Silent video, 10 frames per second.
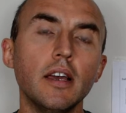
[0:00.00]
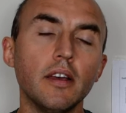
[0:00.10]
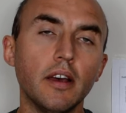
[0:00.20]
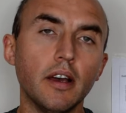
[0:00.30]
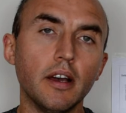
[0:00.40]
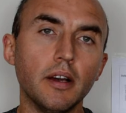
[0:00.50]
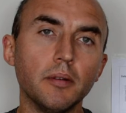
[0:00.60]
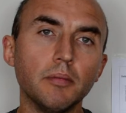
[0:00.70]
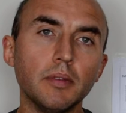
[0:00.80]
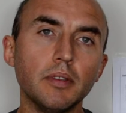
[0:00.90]

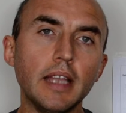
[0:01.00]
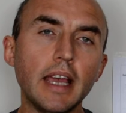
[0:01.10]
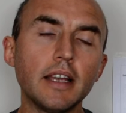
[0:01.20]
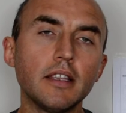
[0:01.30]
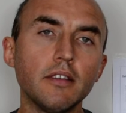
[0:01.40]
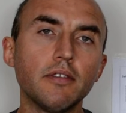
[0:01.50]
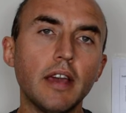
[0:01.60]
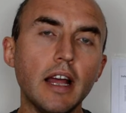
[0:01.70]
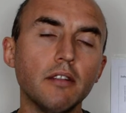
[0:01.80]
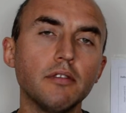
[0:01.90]
negative
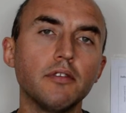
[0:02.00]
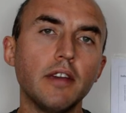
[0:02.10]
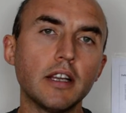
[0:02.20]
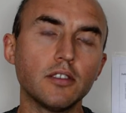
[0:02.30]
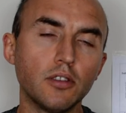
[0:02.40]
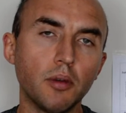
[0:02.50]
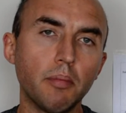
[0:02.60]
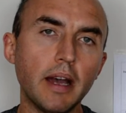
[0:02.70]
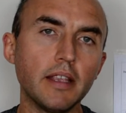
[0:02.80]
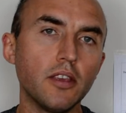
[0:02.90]
health effects on your
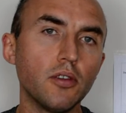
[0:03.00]
body.